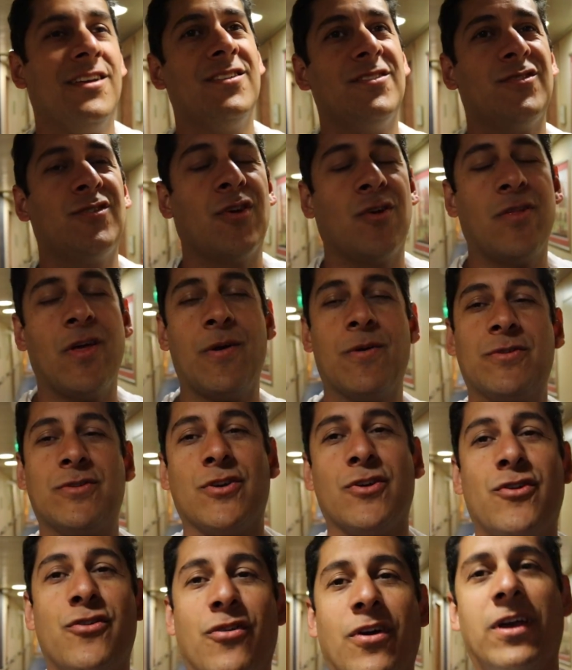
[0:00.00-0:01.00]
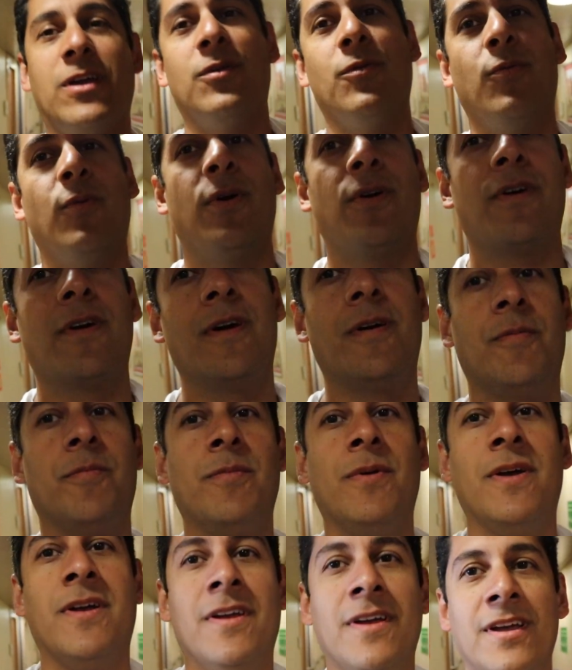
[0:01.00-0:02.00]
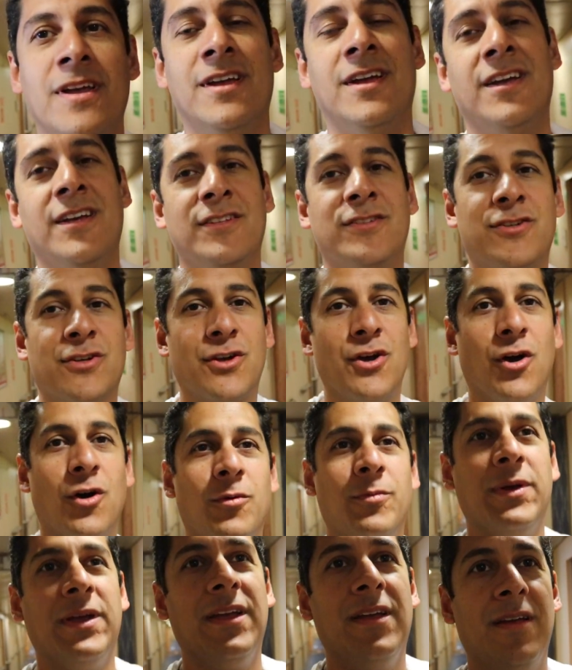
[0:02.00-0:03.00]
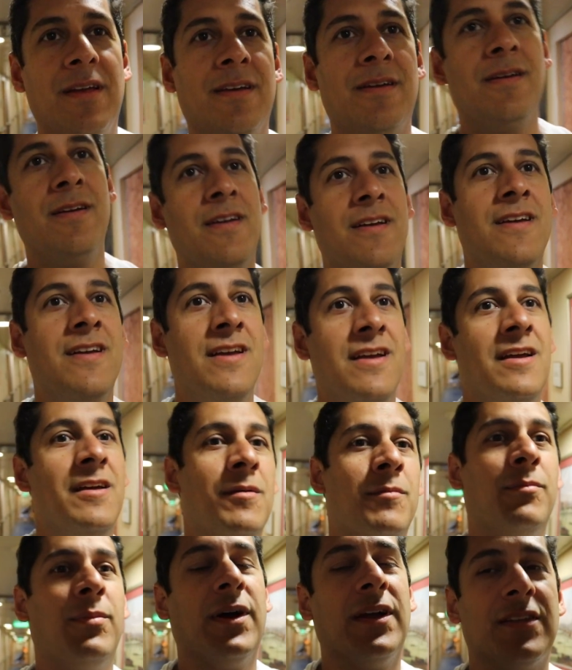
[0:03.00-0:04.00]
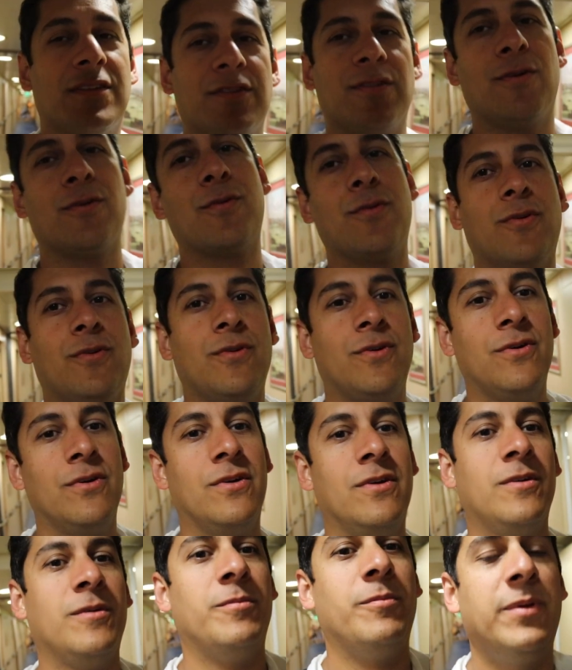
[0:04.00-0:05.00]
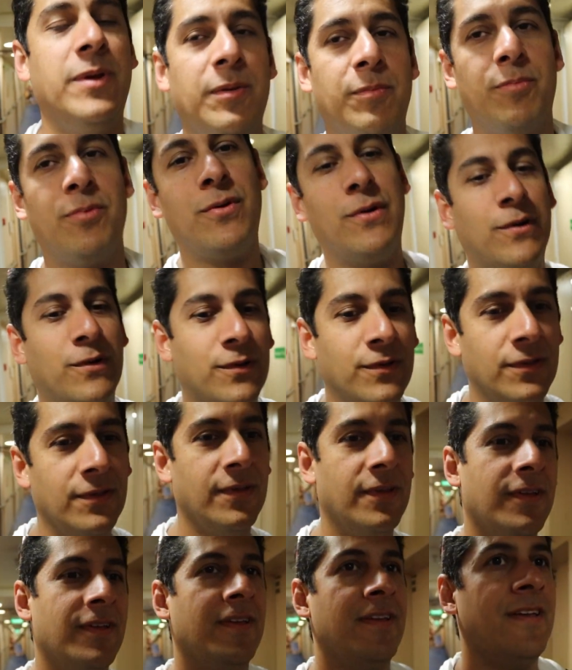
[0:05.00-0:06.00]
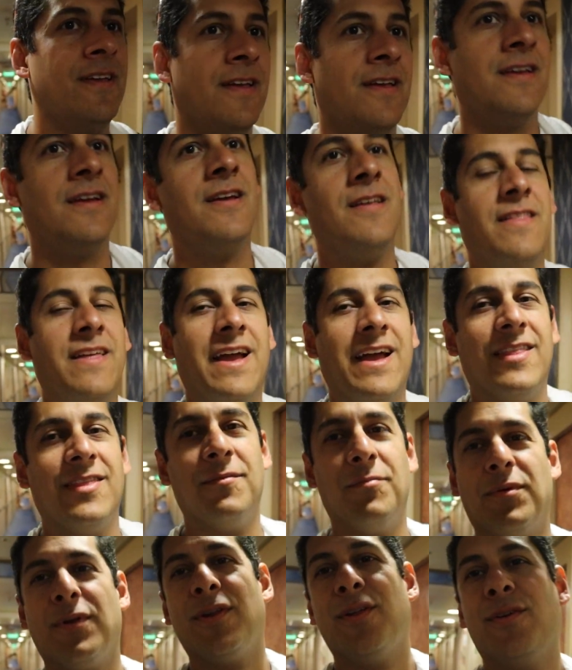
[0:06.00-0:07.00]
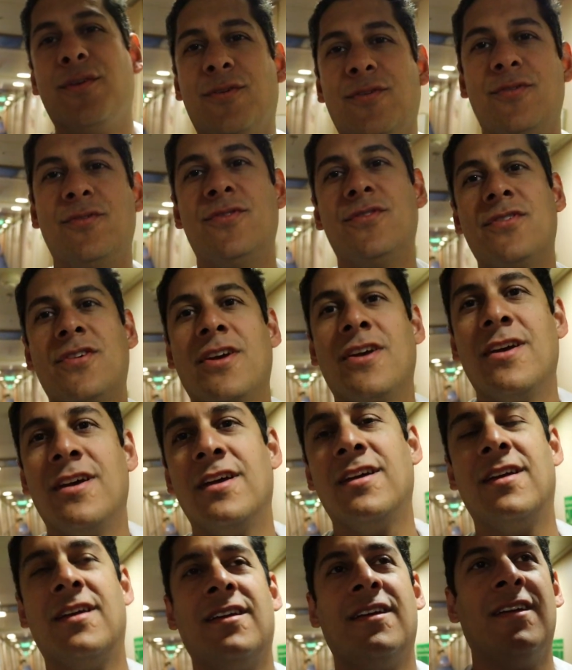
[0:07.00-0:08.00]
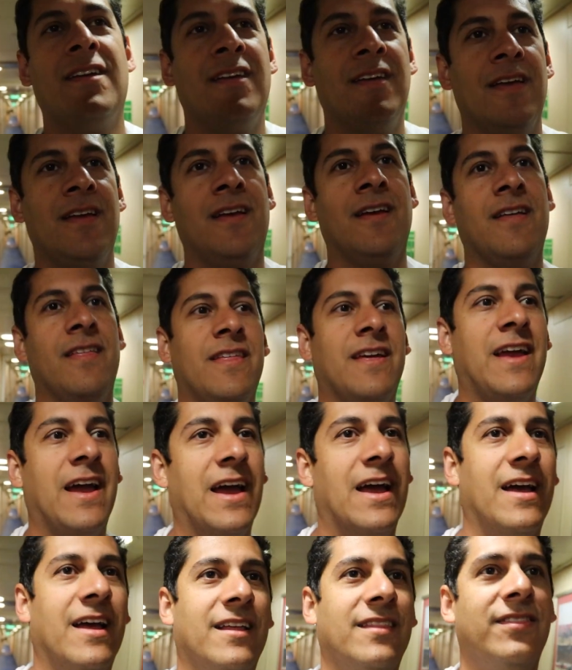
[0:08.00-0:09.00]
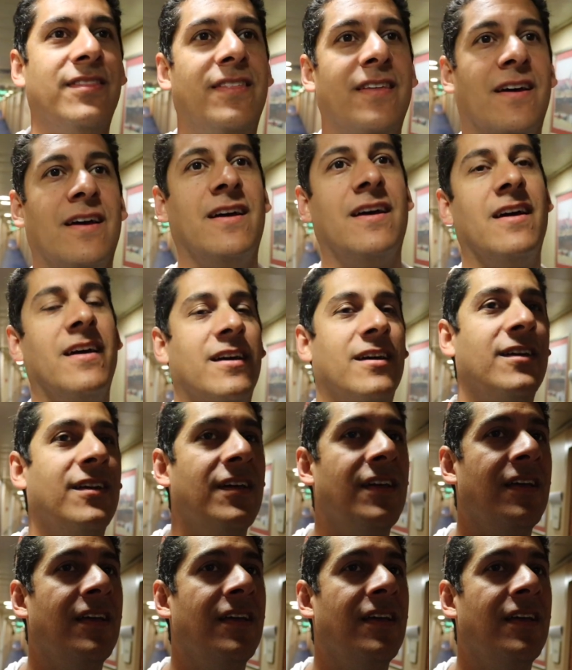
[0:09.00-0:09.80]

So that was a great welcome to Kobe by its local people. They had the balloons, they had the